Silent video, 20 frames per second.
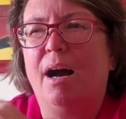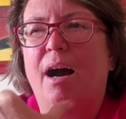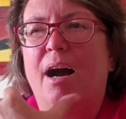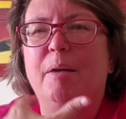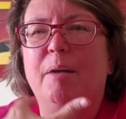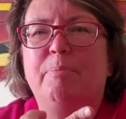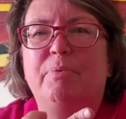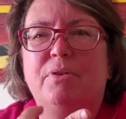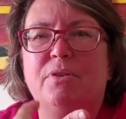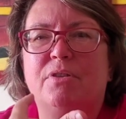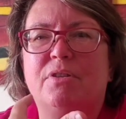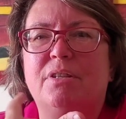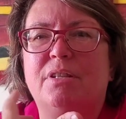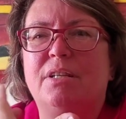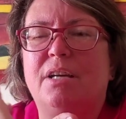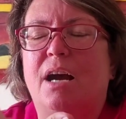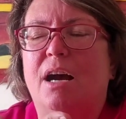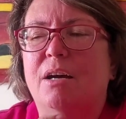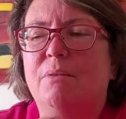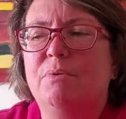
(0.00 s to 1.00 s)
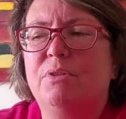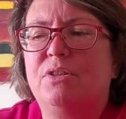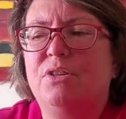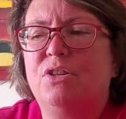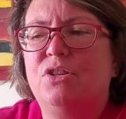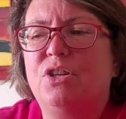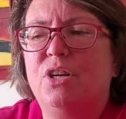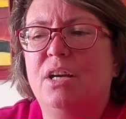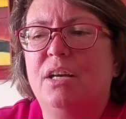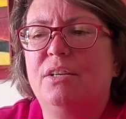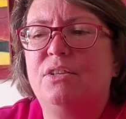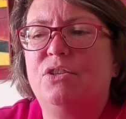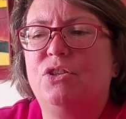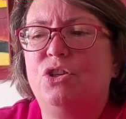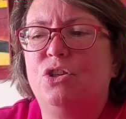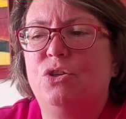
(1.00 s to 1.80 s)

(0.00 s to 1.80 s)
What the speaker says: I would suggest